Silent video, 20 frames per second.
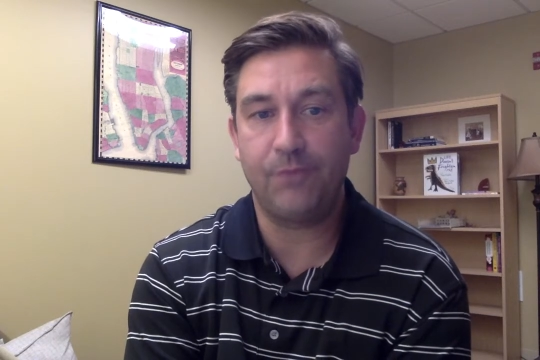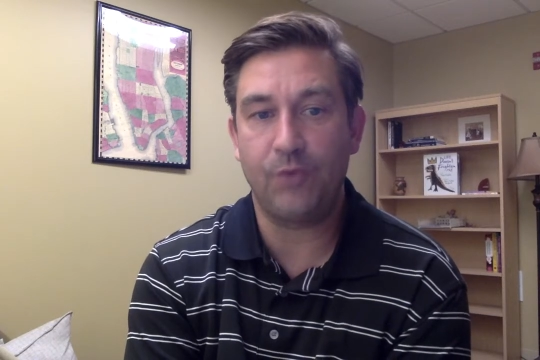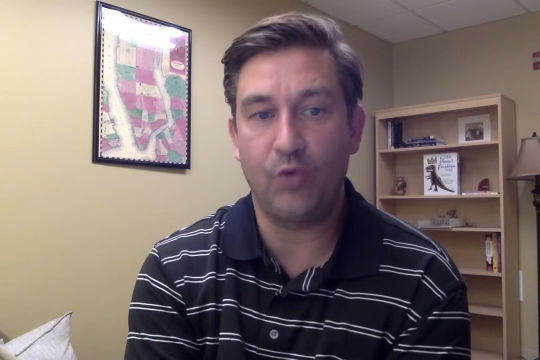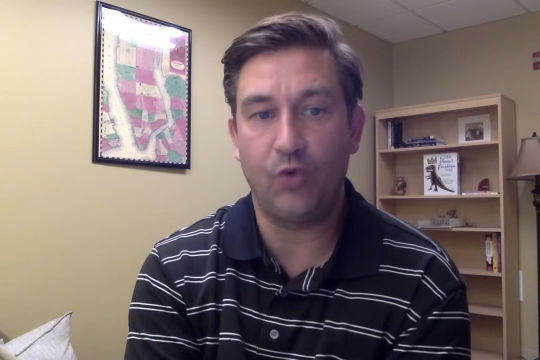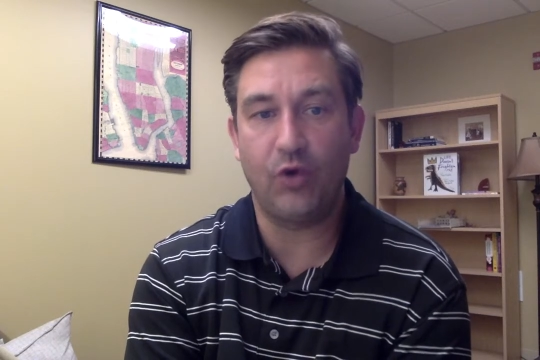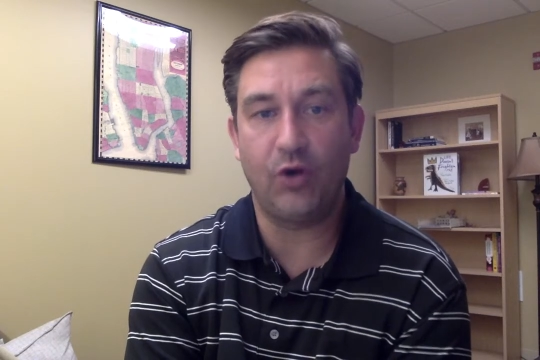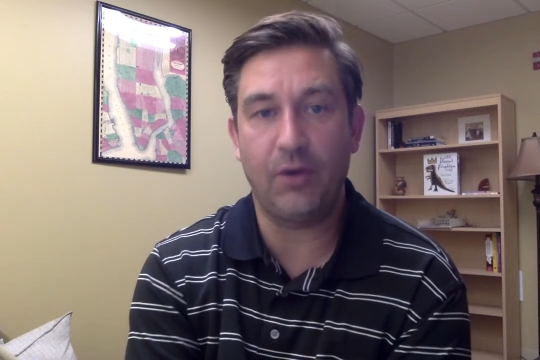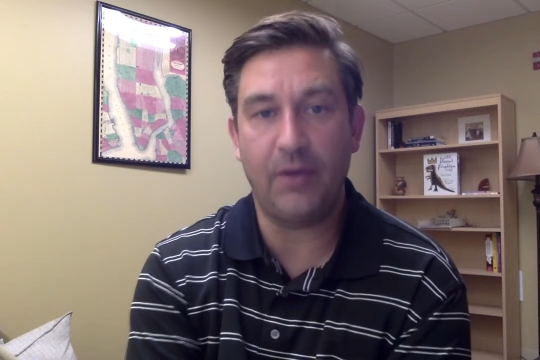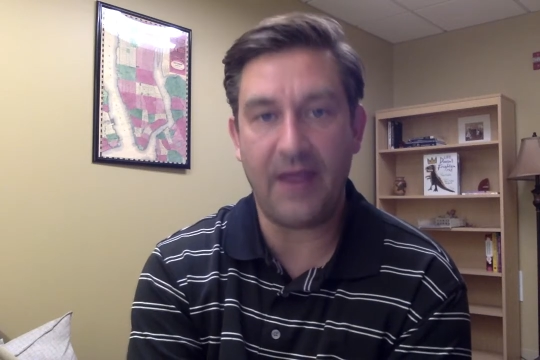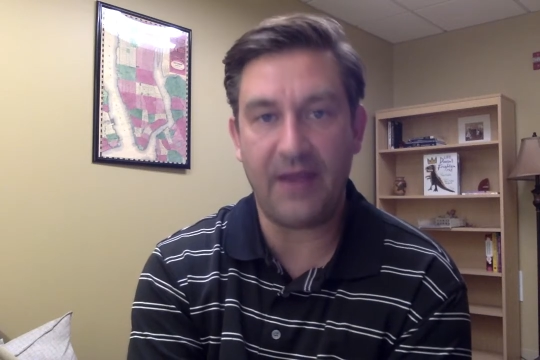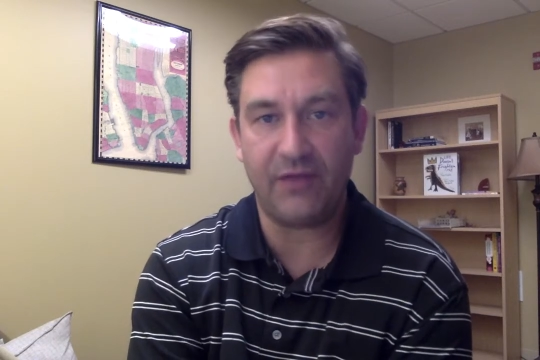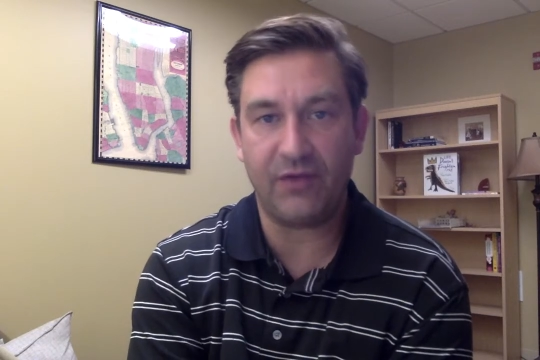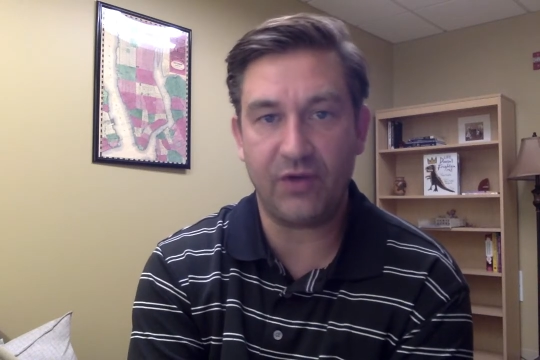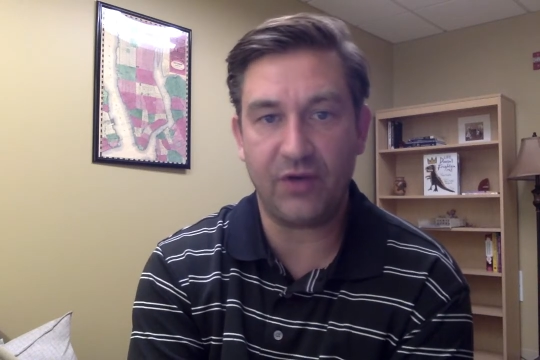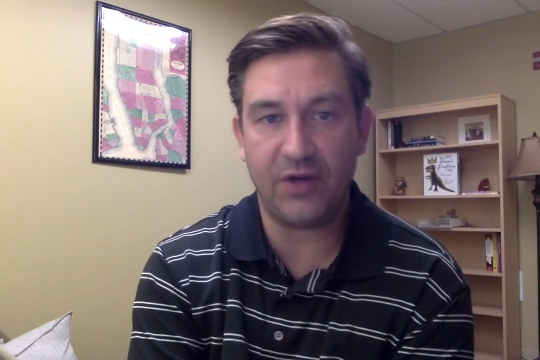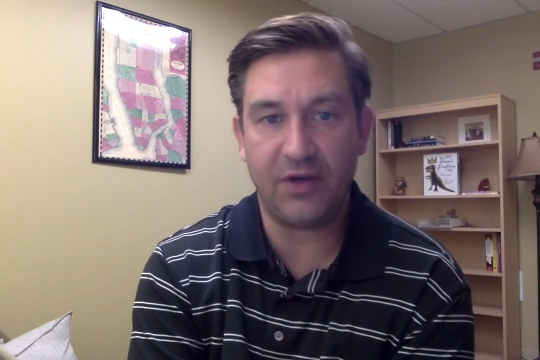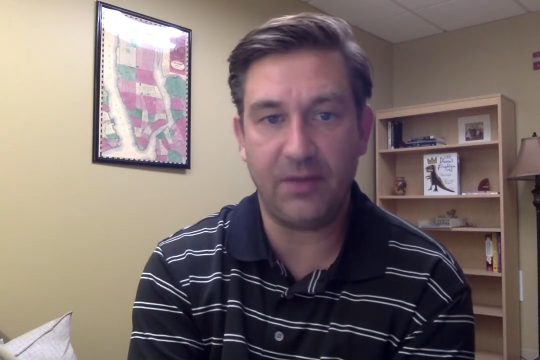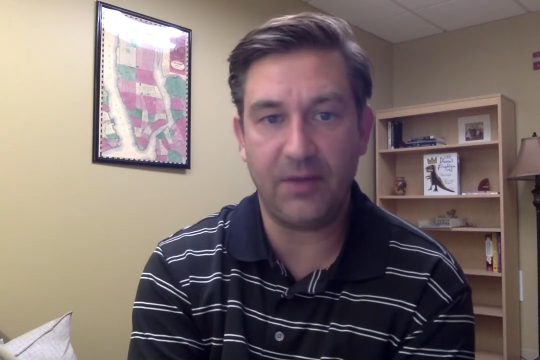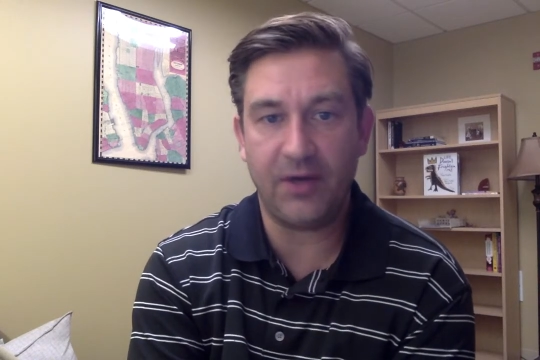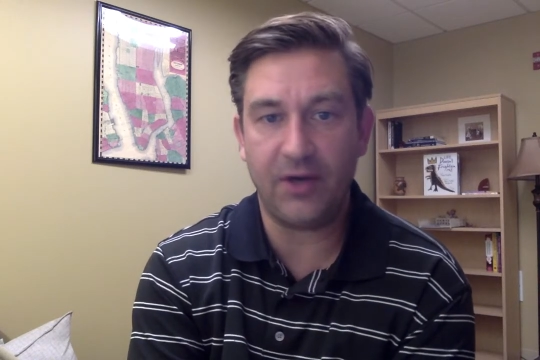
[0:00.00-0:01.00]
or "I'm
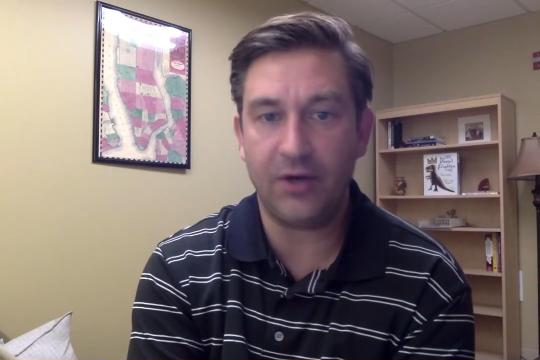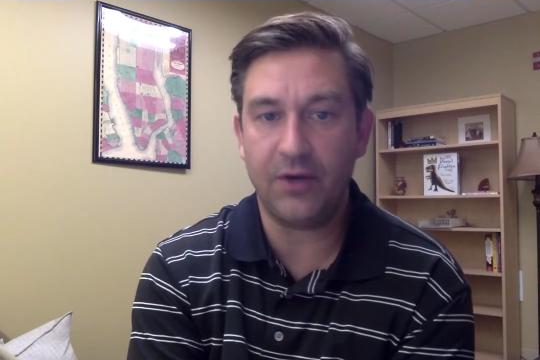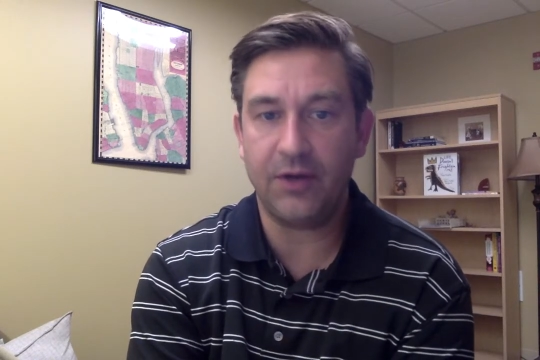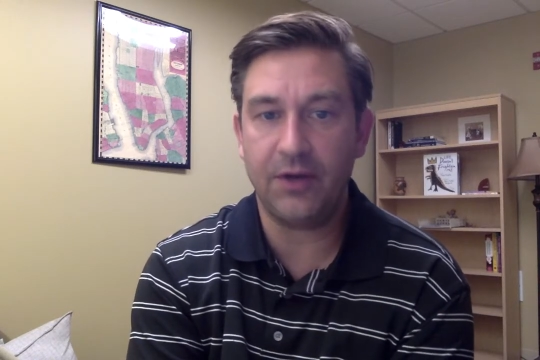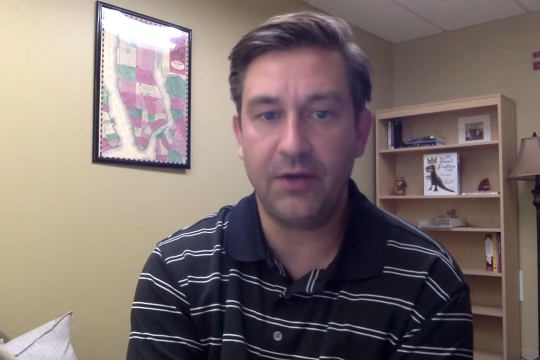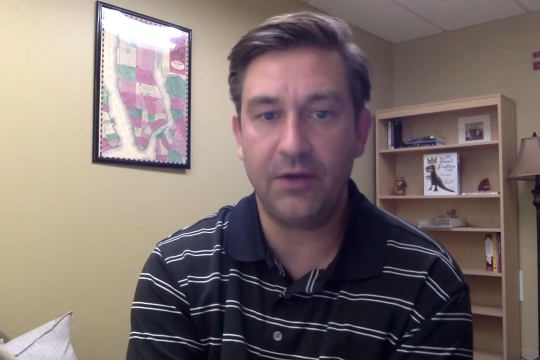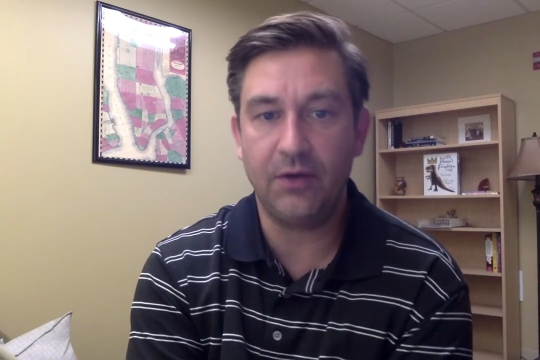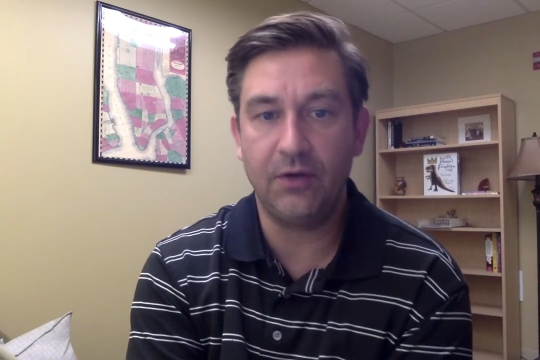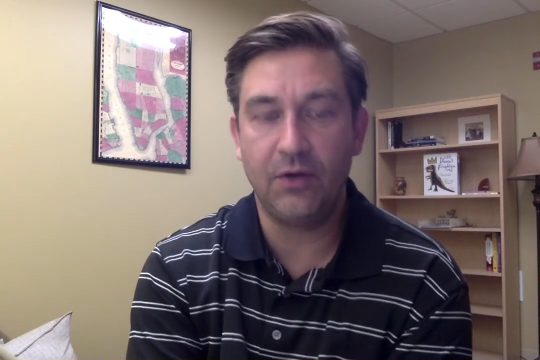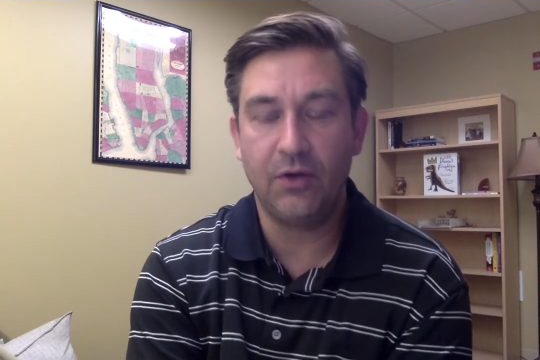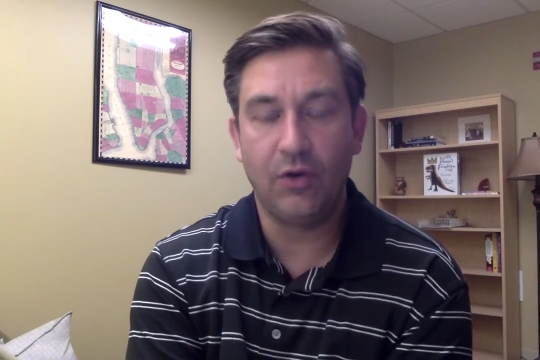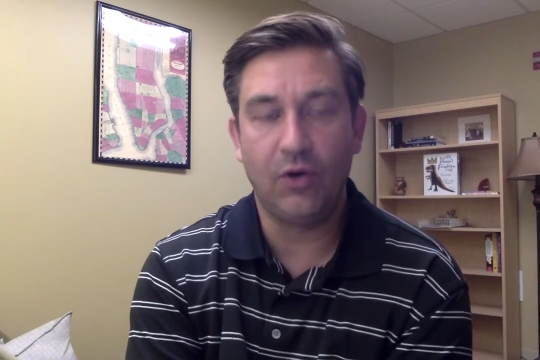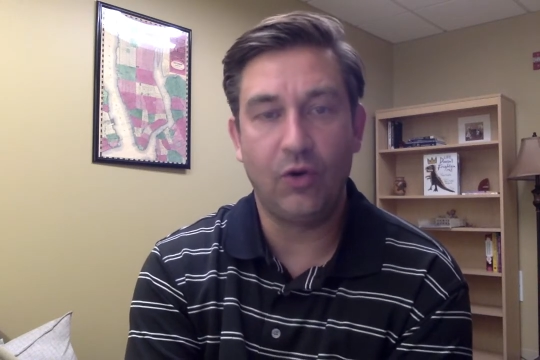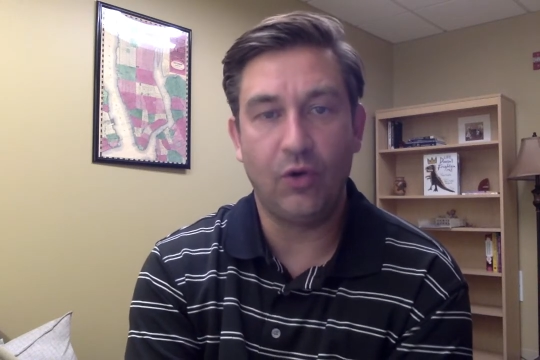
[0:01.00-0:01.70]
African American,"